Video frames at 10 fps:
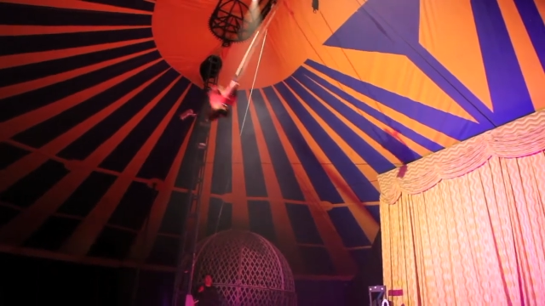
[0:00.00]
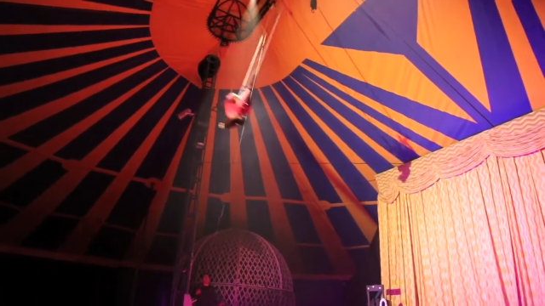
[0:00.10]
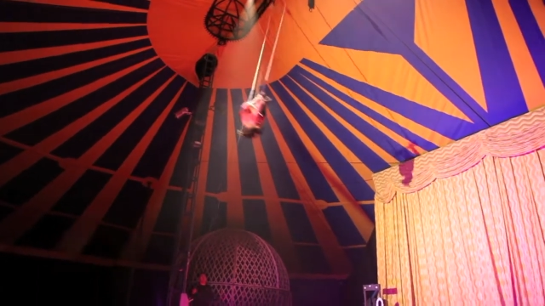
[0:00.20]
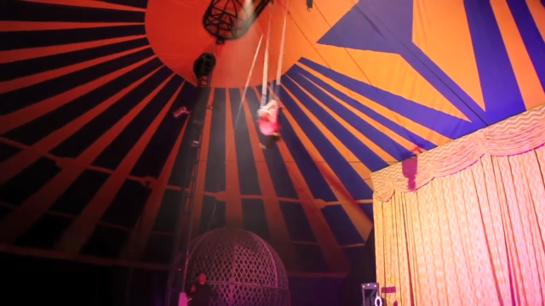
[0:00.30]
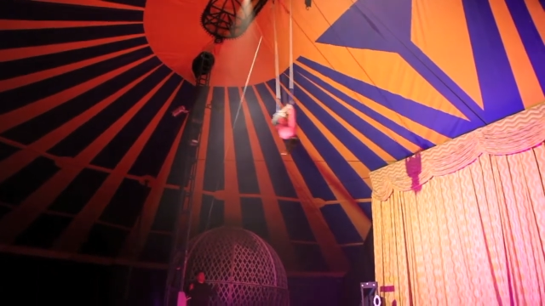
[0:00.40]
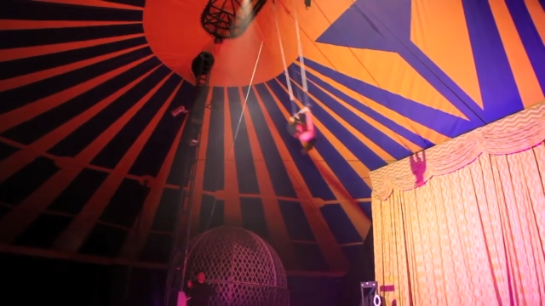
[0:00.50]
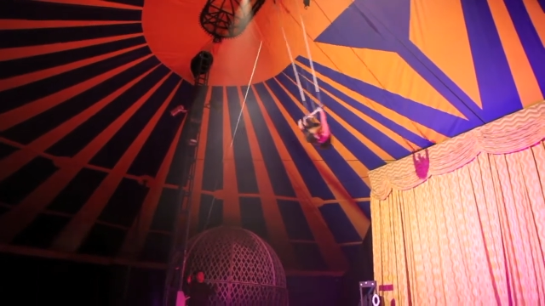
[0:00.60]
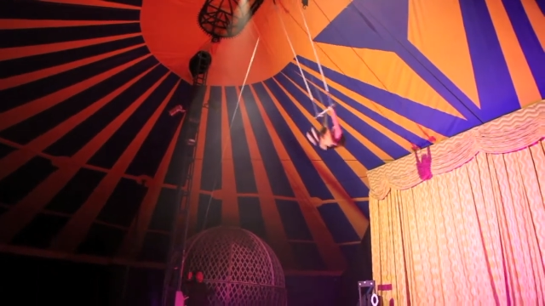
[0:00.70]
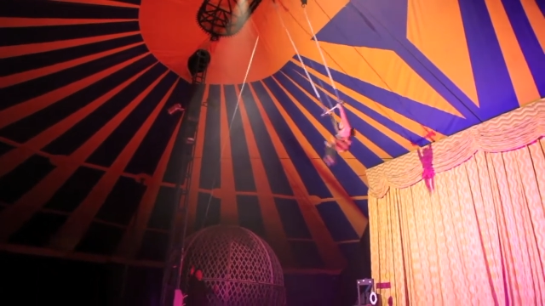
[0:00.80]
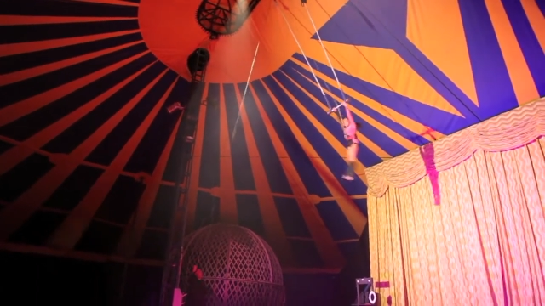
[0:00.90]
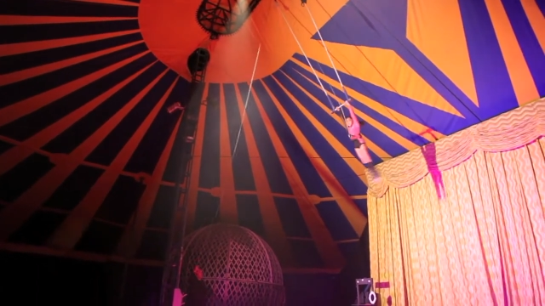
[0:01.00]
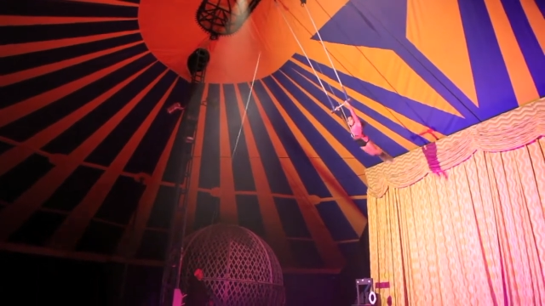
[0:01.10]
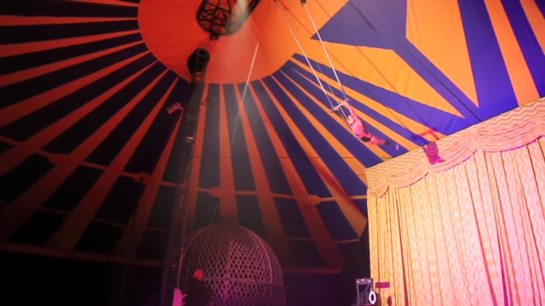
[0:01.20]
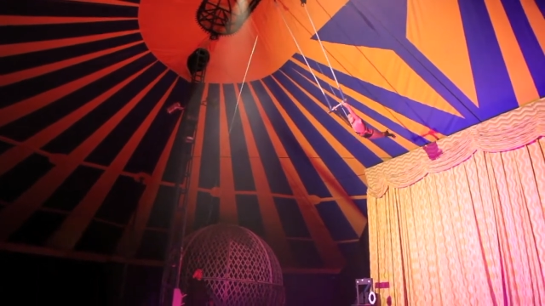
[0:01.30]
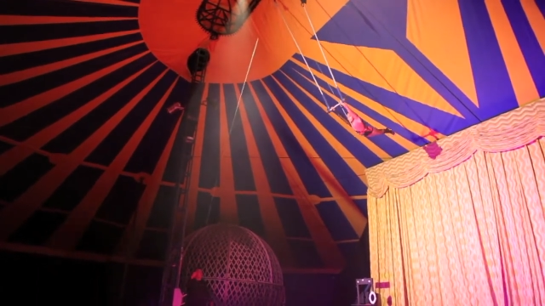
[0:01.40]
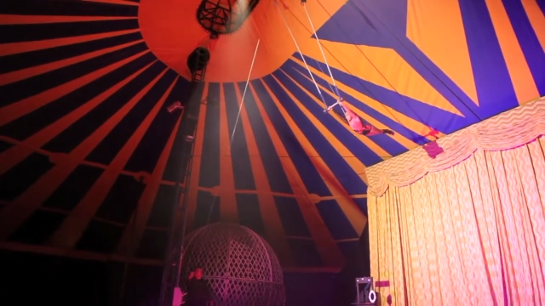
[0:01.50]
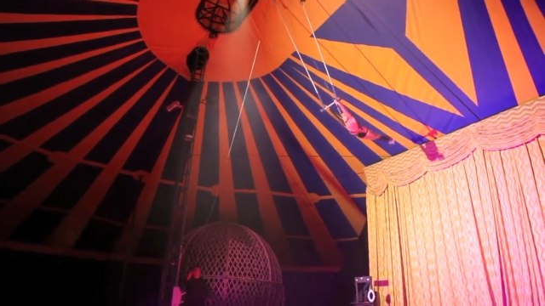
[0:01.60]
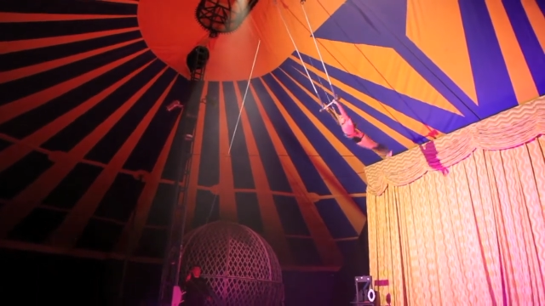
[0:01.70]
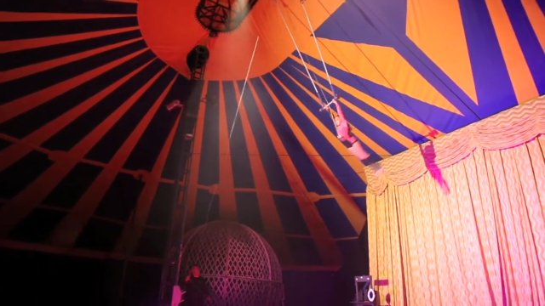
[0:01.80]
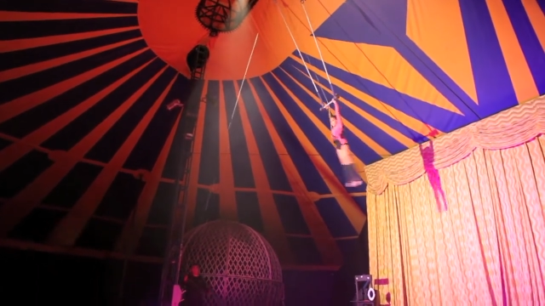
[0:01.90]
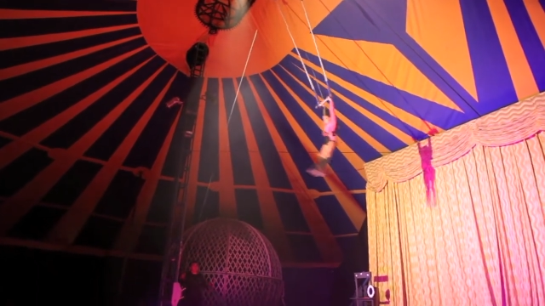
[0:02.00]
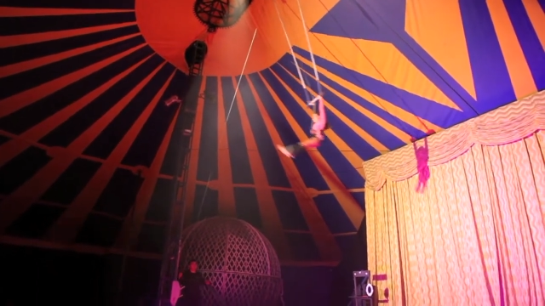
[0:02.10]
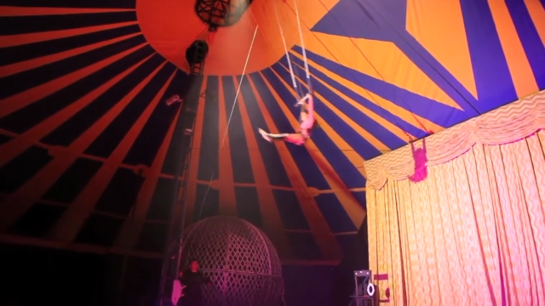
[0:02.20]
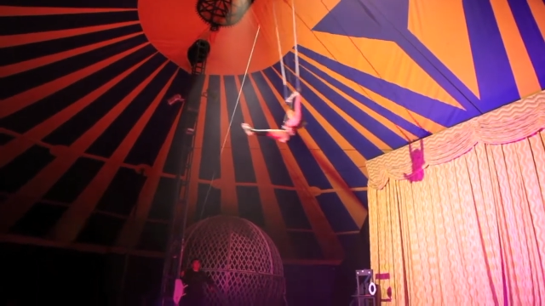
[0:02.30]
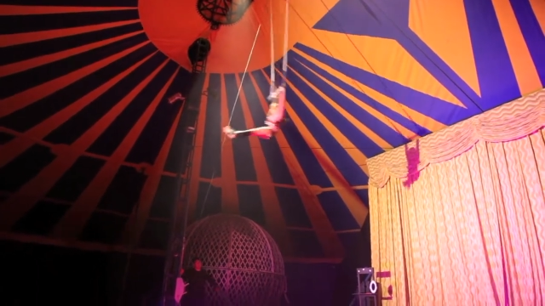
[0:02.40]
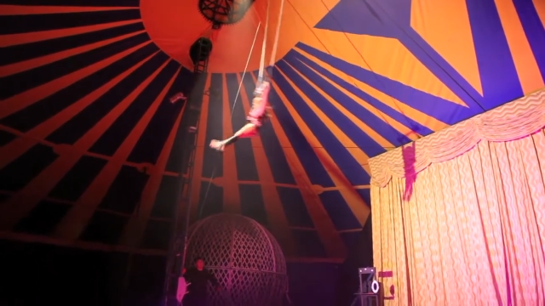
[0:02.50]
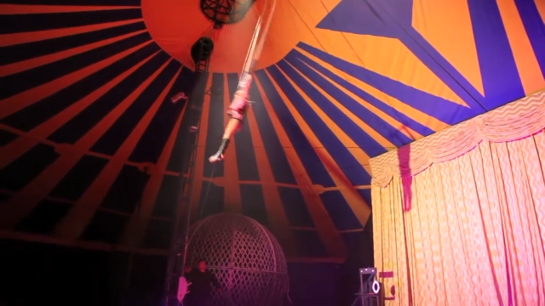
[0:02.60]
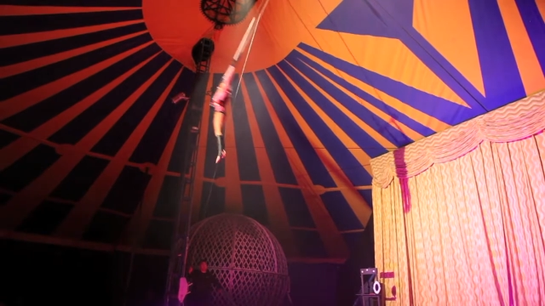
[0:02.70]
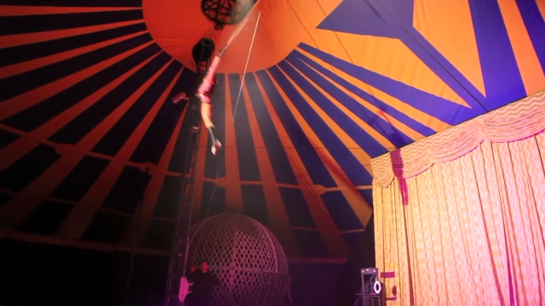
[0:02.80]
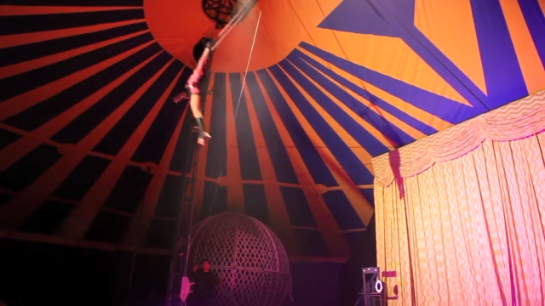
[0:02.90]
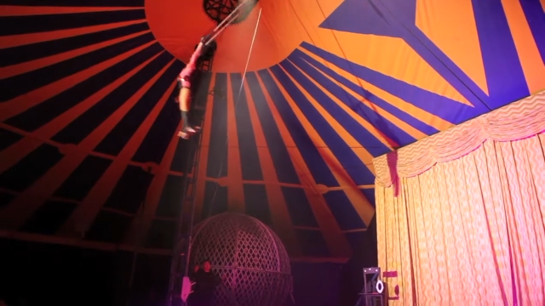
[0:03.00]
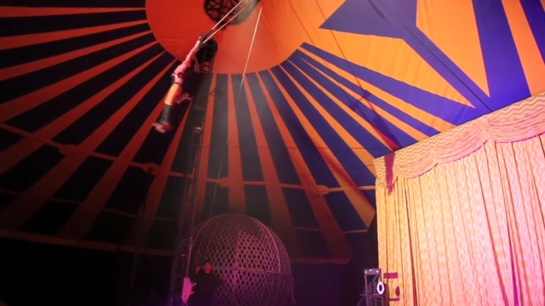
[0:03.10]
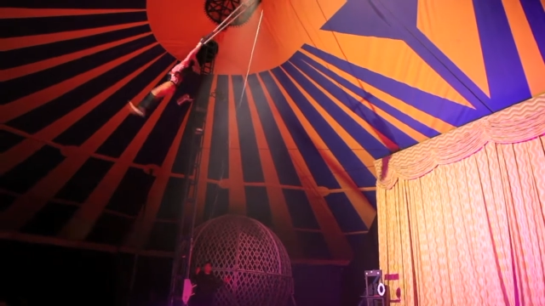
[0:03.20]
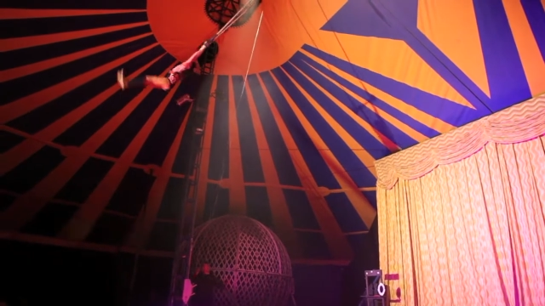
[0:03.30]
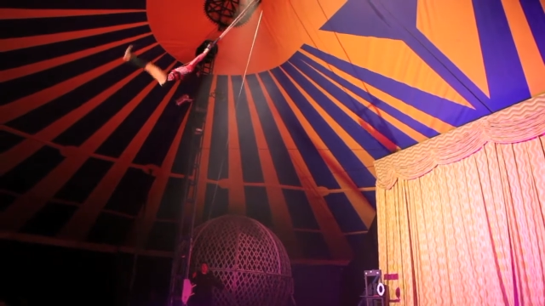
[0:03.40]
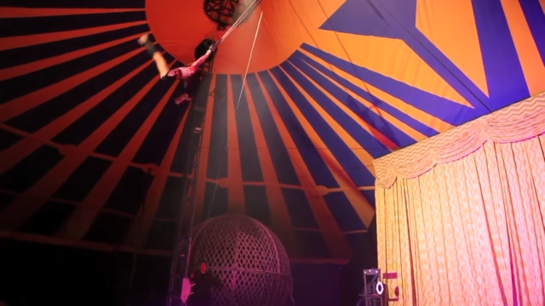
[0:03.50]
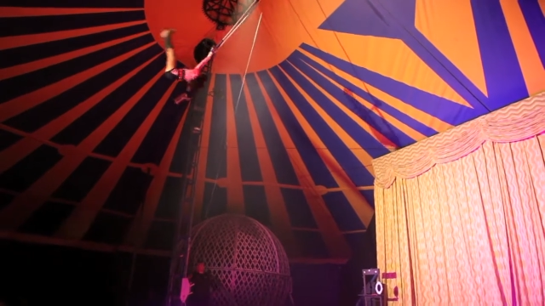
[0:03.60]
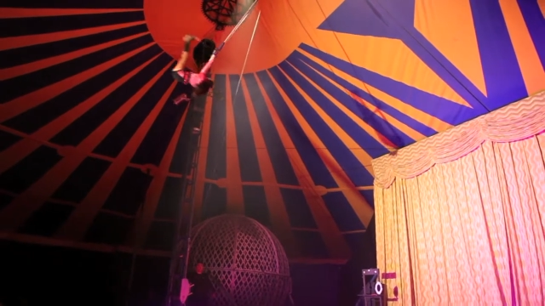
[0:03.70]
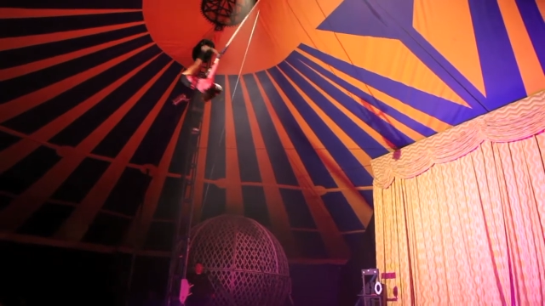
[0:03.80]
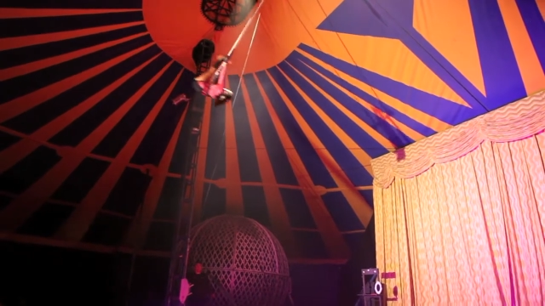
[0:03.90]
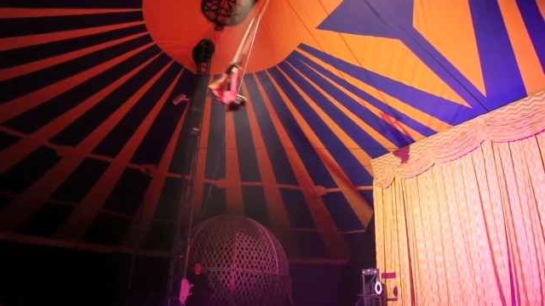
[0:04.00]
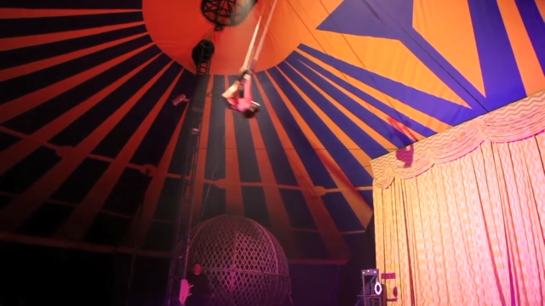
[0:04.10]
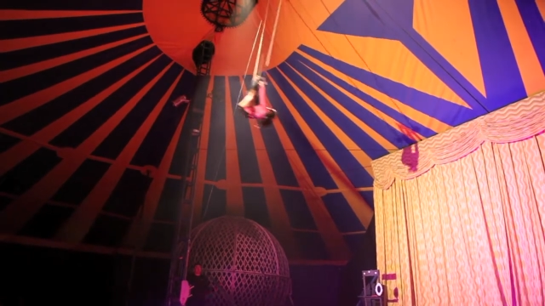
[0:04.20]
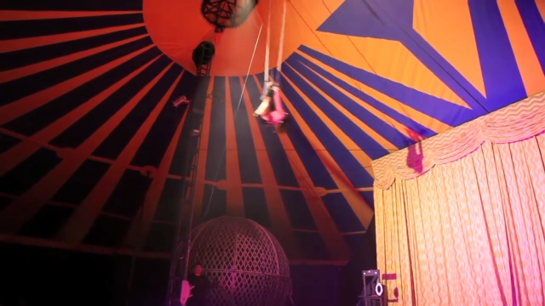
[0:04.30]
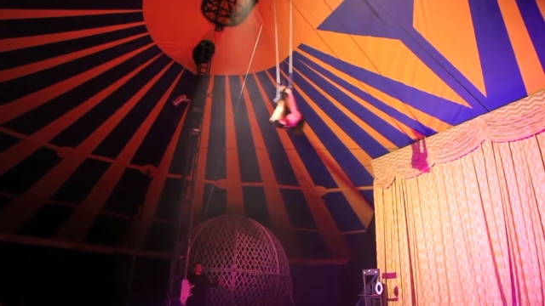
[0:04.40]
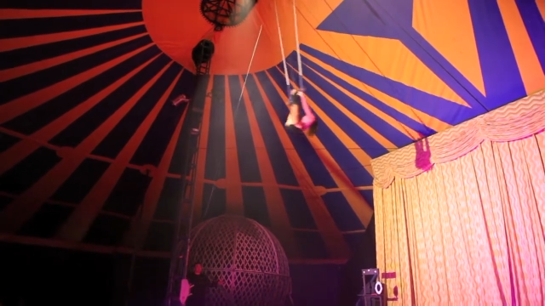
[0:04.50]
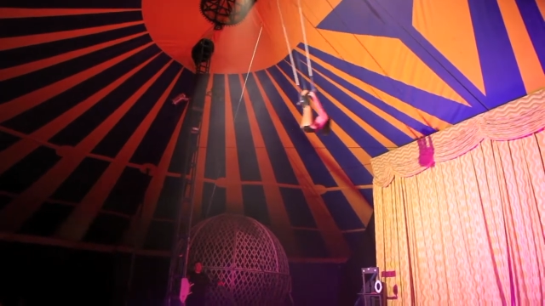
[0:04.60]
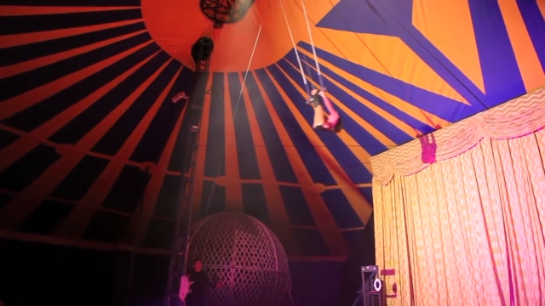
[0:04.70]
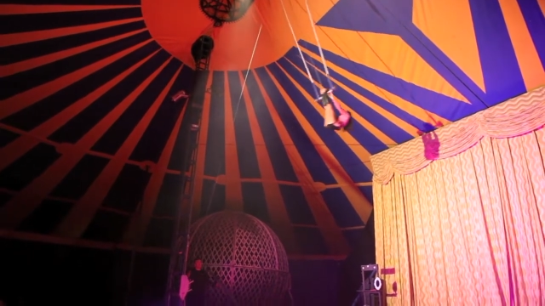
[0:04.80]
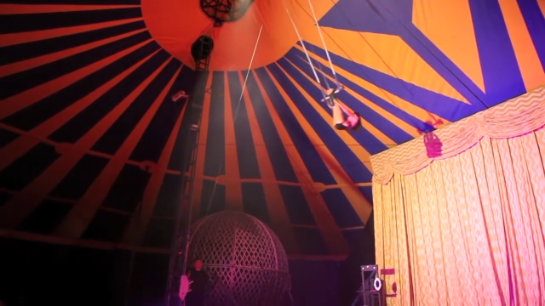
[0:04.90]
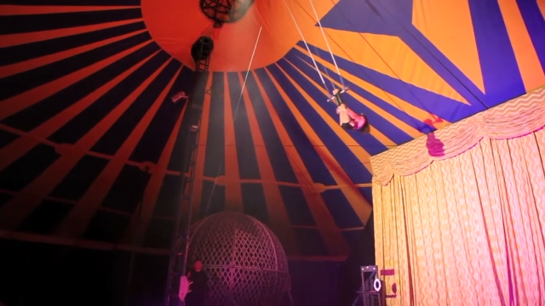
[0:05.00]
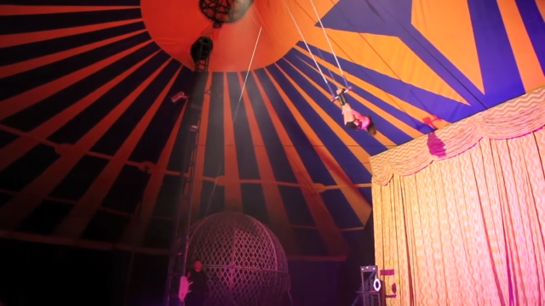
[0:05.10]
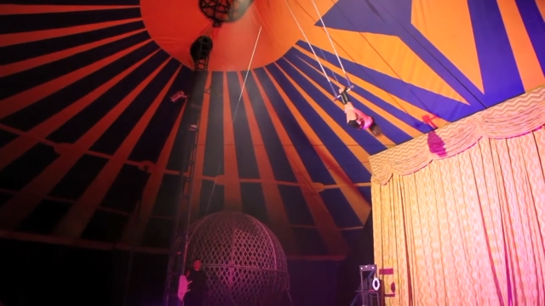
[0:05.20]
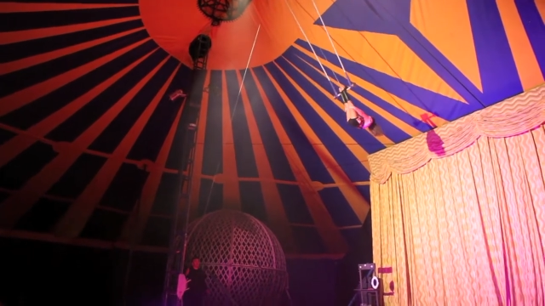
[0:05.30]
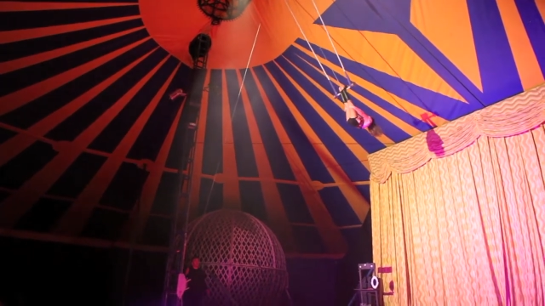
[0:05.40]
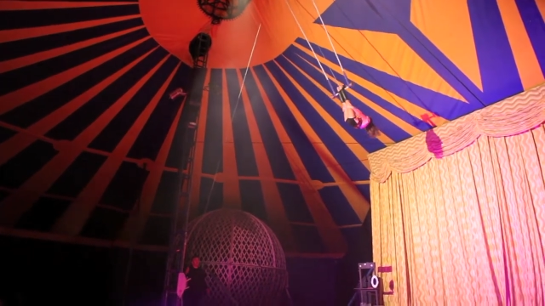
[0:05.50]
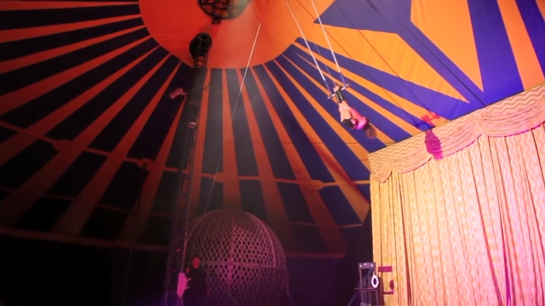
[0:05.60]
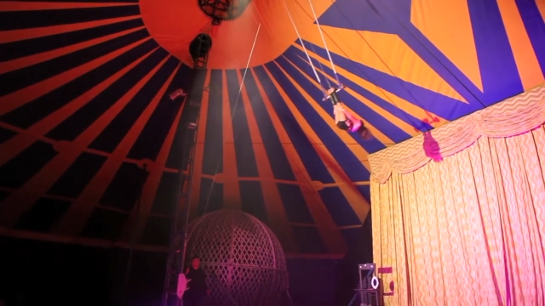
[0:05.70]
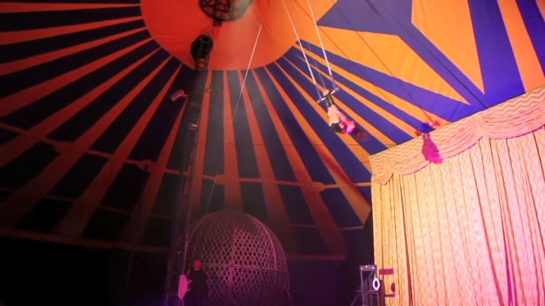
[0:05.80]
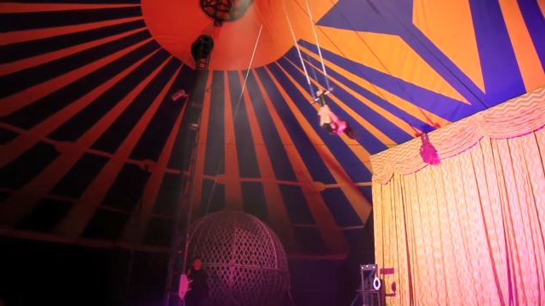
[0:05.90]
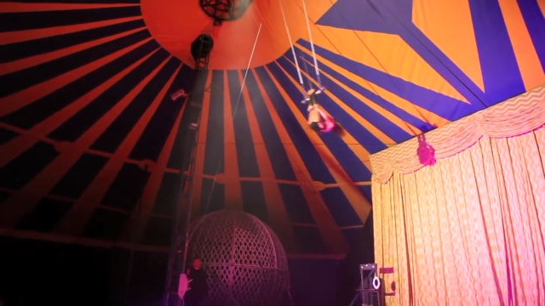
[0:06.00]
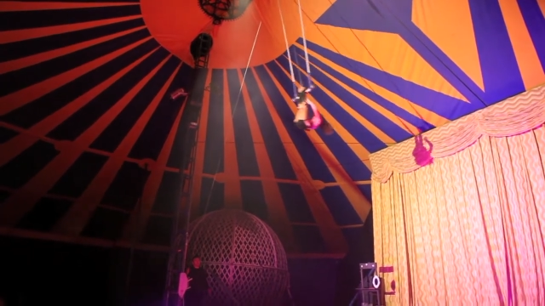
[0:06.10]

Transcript: [unreadable: no face in view]